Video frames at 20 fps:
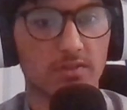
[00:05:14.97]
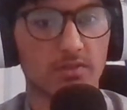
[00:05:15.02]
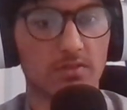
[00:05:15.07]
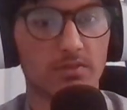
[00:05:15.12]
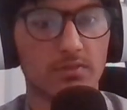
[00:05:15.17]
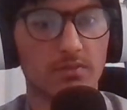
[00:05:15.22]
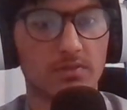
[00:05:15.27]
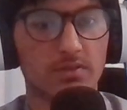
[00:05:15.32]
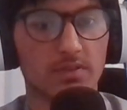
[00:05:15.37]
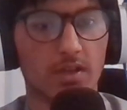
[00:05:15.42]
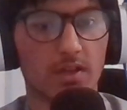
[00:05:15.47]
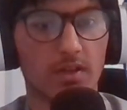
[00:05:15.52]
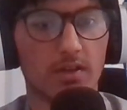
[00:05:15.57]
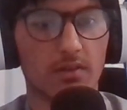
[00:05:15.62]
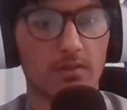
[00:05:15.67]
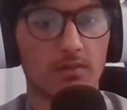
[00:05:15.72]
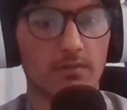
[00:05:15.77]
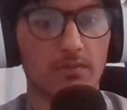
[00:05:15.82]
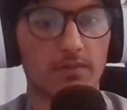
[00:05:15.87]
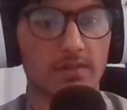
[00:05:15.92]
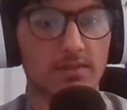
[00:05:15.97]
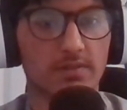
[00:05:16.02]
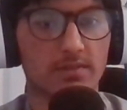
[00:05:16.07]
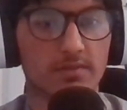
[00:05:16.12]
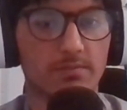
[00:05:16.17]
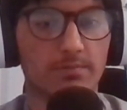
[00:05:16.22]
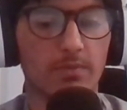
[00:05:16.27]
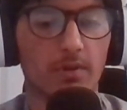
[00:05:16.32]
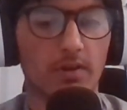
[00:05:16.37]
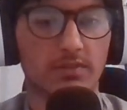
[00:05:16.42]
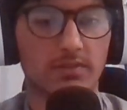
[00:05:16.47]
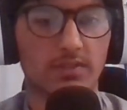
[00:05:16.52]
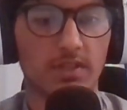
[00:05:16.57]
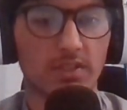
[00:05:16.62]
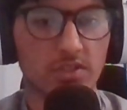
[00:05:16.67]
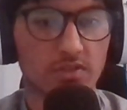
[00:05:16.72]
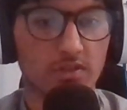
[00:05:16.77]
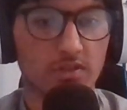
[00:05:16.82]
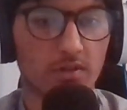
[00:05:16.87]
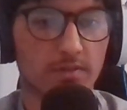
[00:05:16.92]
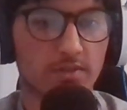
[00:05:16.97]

user response actually no